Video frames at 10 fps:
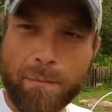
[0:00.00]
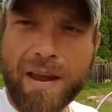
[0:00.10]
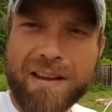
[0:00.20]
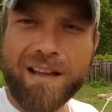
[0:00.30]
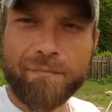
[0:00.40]
that
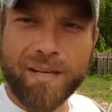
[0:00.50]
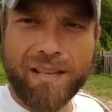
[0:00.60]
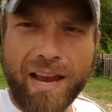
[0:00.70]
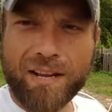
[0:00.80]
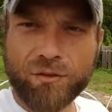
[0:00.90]
may not been
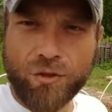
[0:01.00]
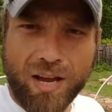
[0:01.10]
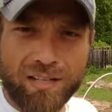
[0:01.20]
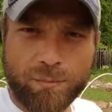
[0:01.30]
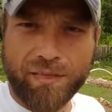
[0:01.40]
the answer you
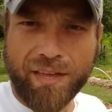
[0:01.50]
guys been